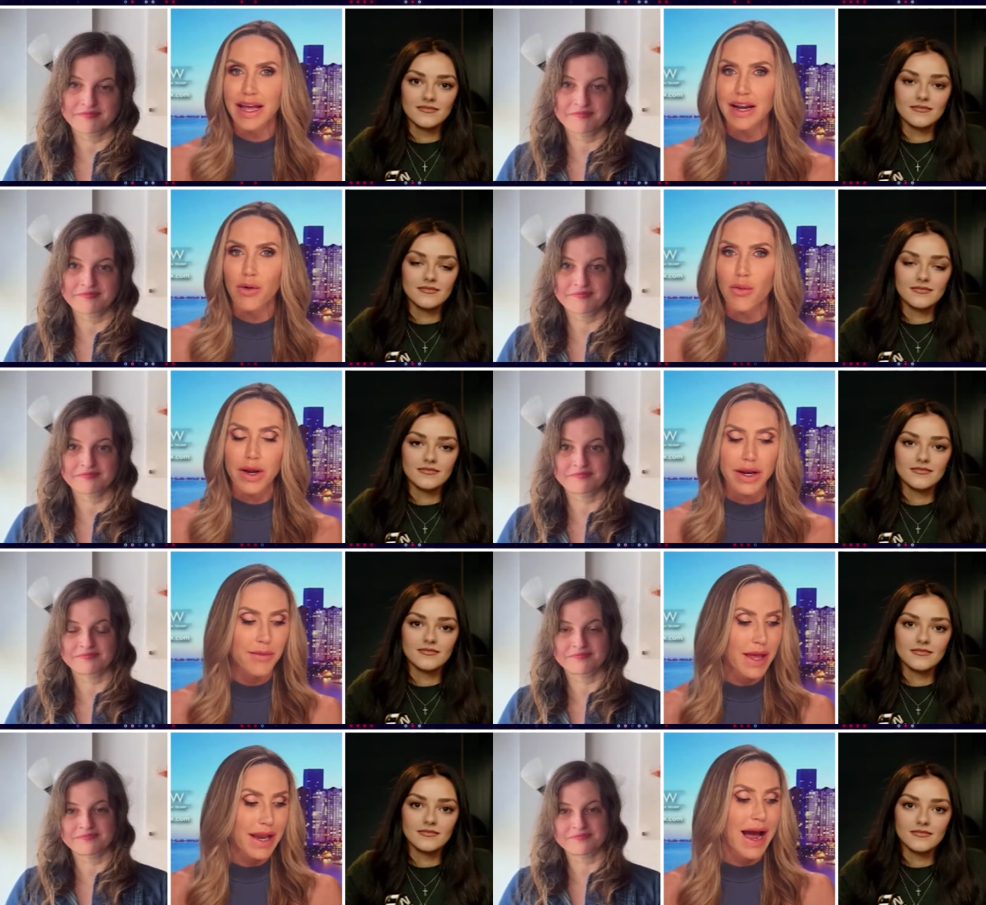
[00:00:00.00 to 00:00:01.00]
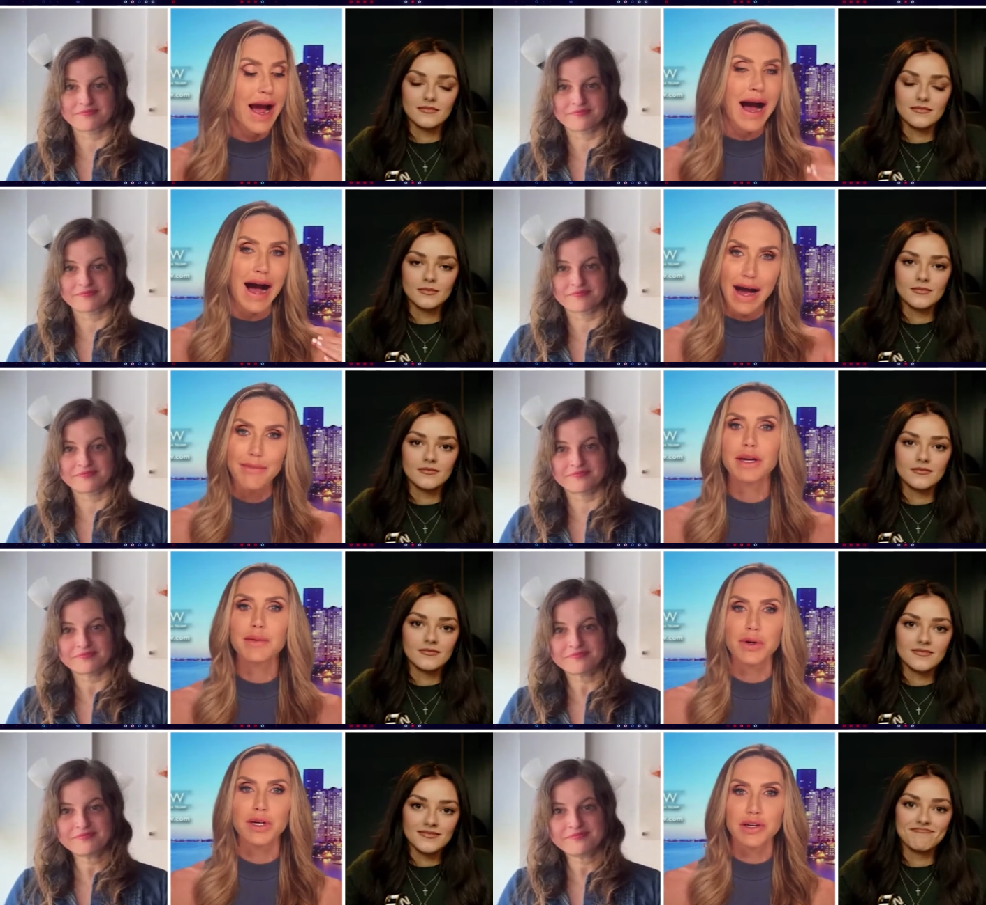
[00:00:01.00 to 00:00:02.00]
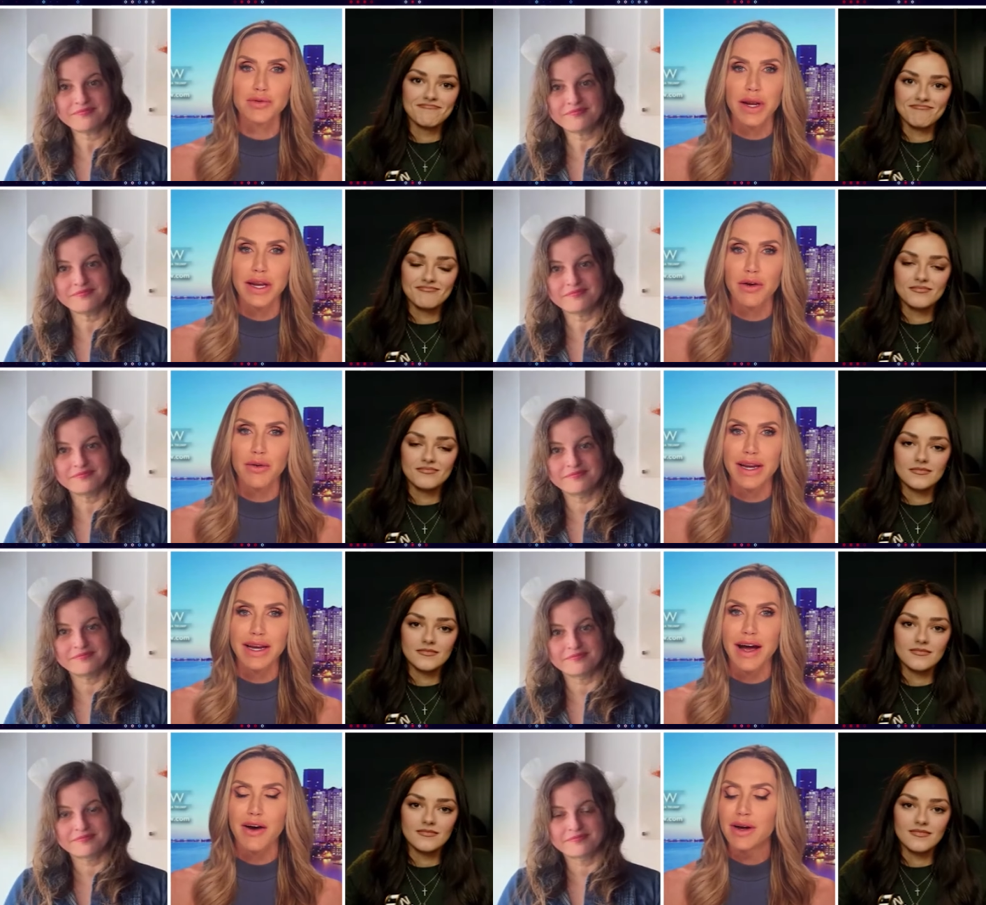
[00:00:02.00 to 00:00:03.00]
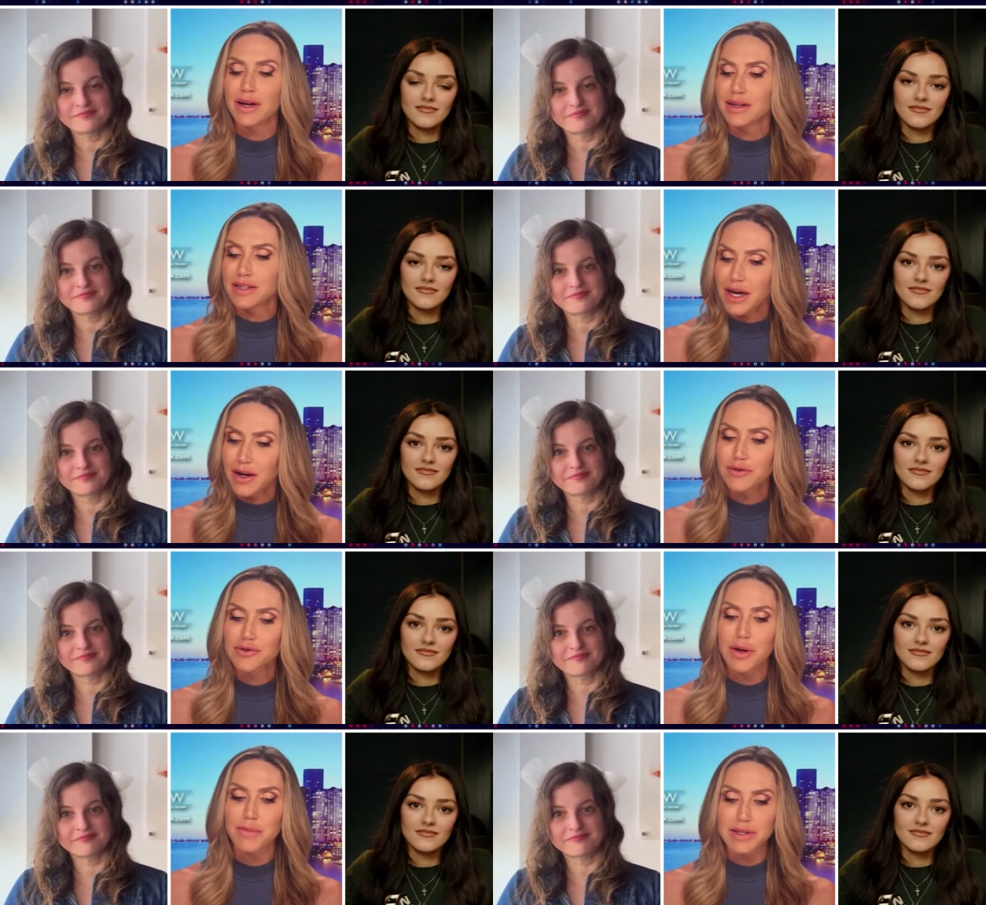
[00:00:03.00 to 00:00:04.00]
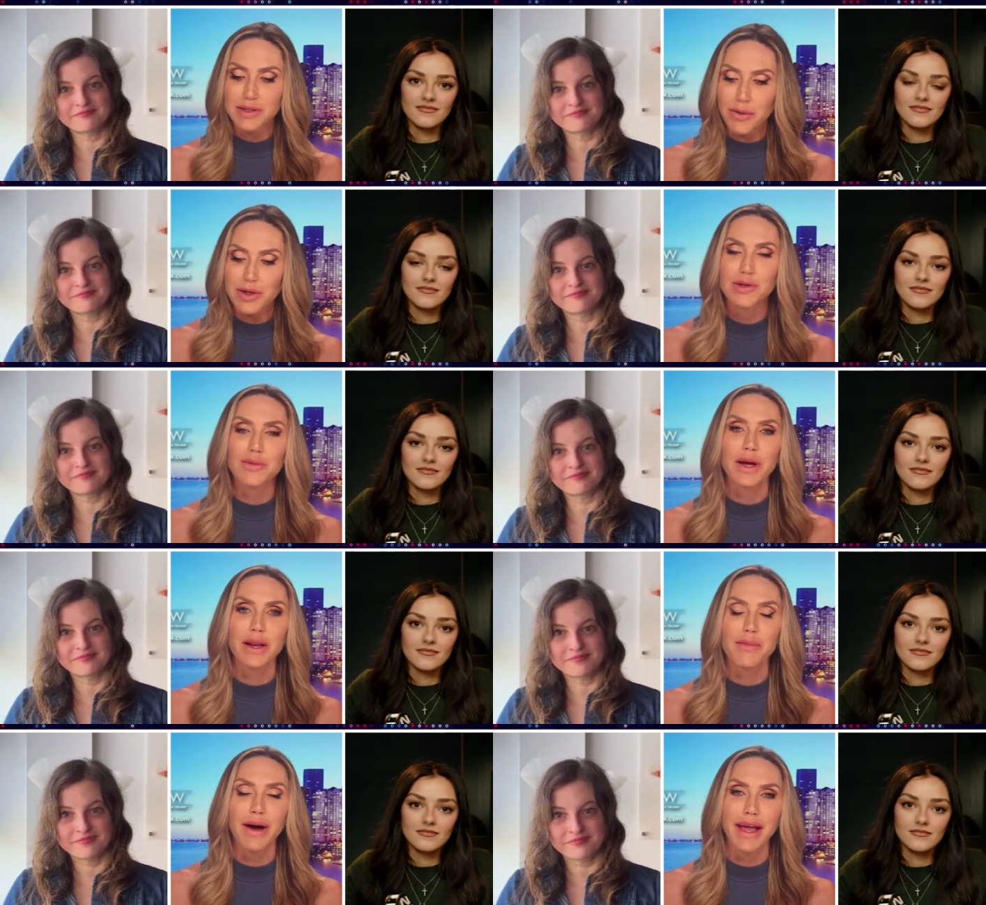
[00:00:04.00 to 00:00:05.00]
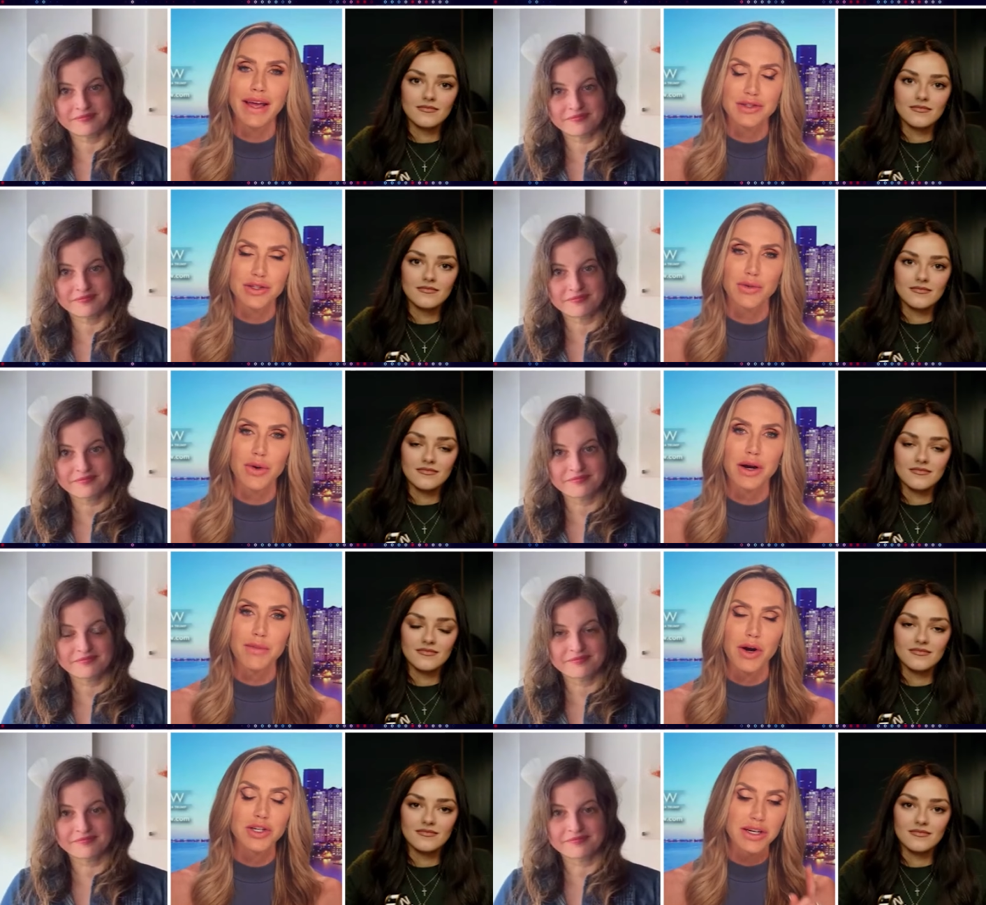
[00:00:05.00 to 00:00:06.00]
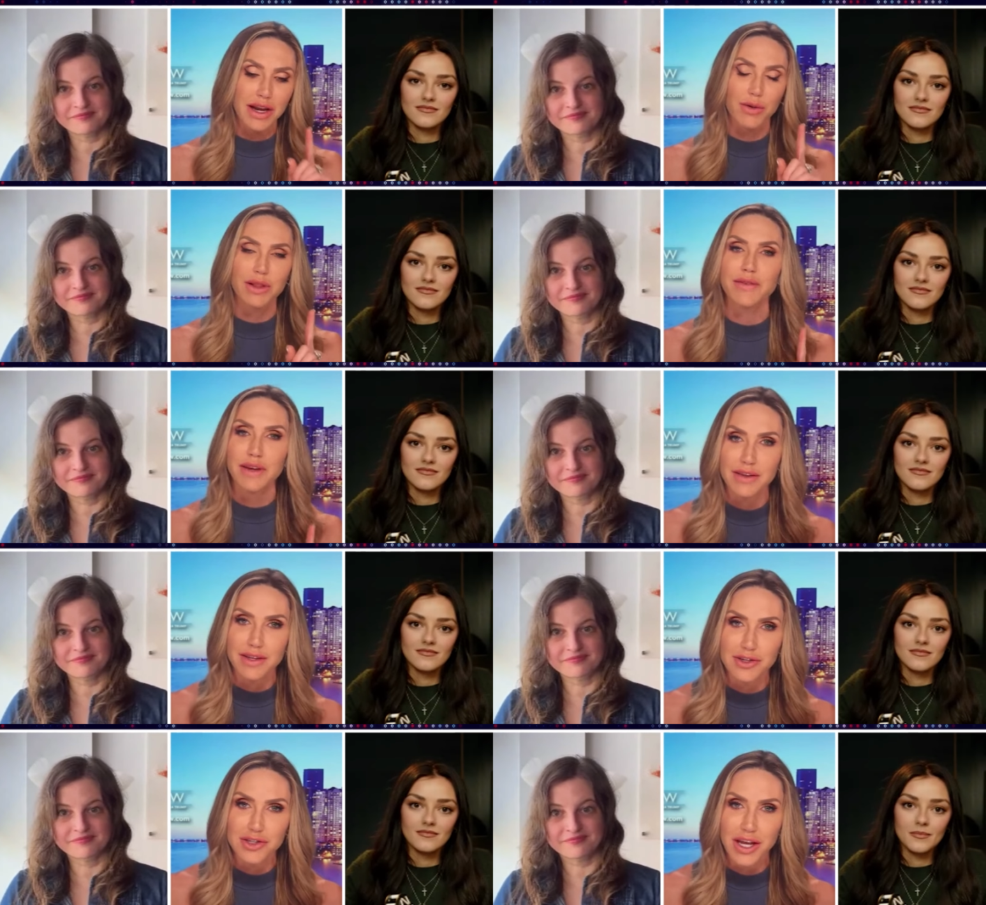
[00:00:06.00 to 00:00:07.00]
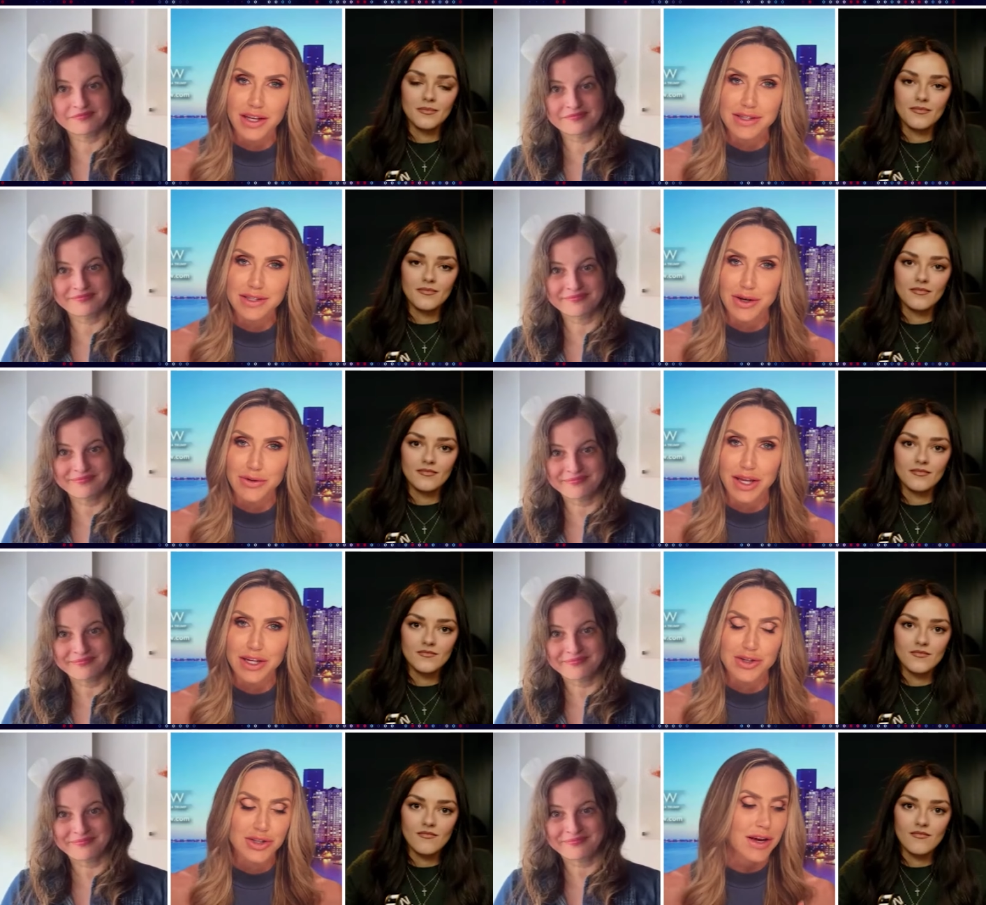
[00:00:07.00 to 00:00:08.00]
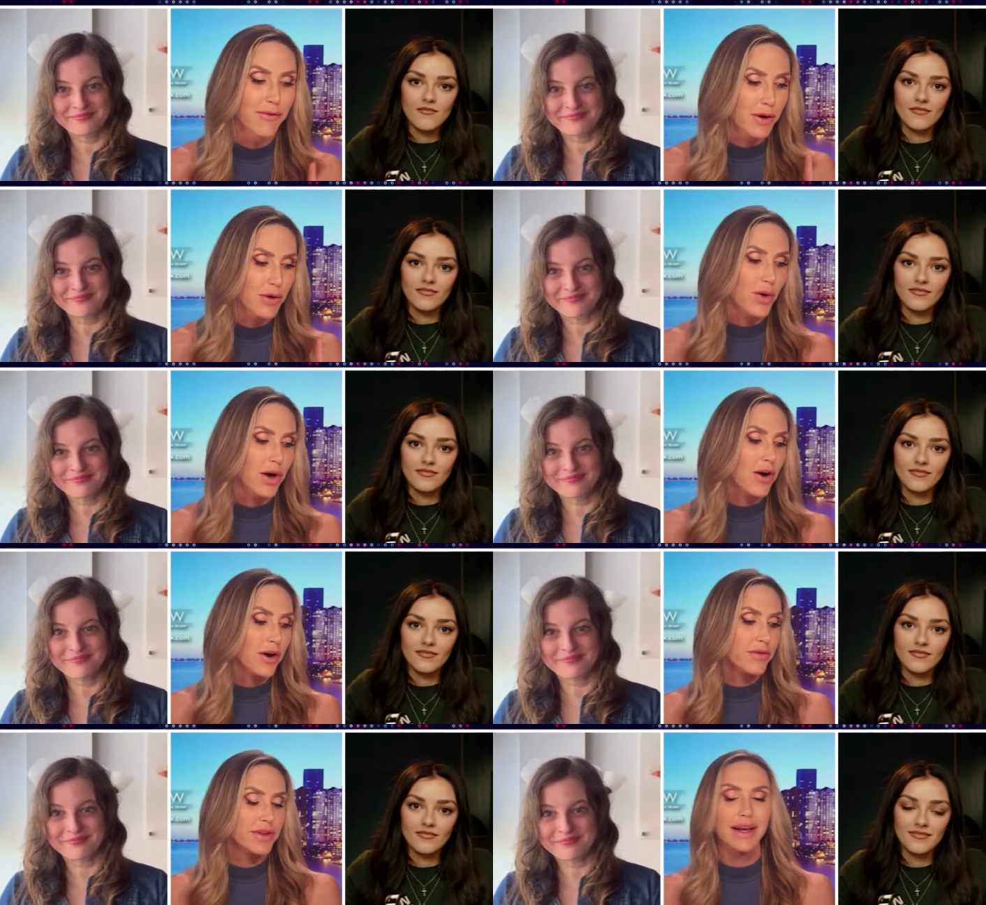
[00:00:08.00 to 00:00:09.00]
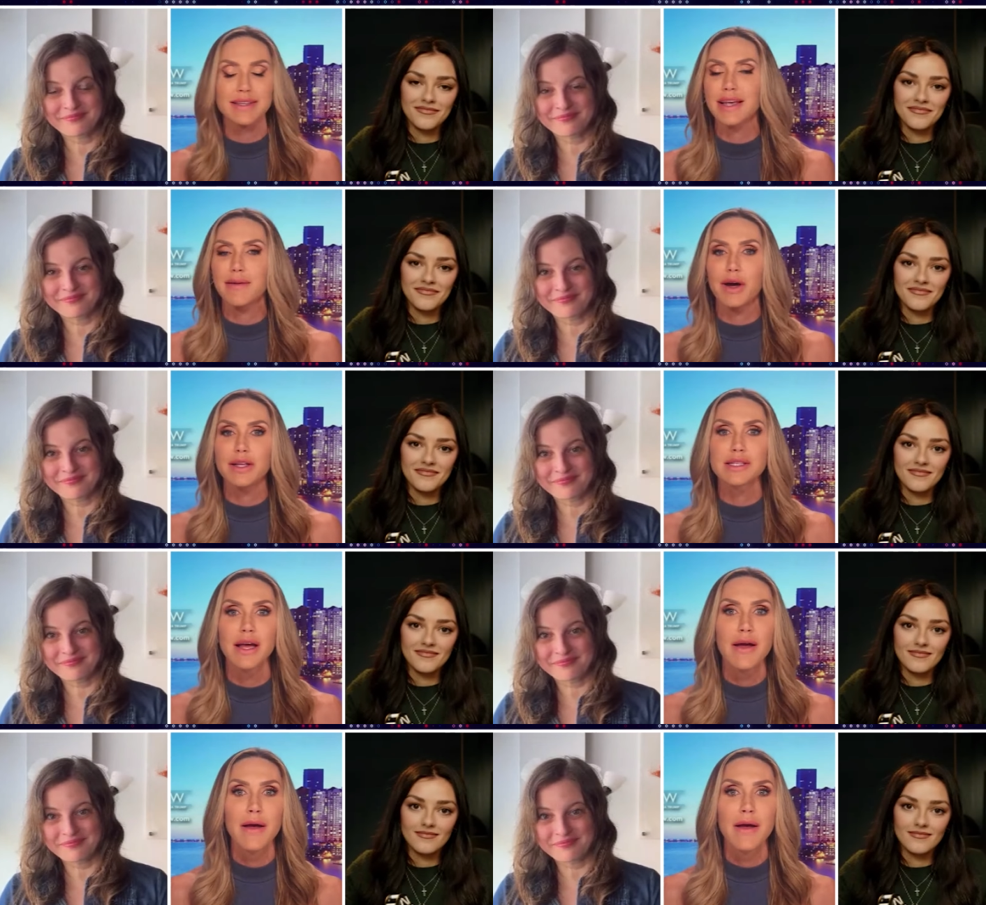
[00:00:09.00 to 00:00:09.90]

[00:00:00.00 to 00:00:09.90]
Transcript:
Speaker 1: they don't want him in. I'm going to predict right here, right now, Donald Trump is going to win by a historic margin. Now we're leaving nothing to chance. Don't kid yourself. We're going to work hard over the next eight months.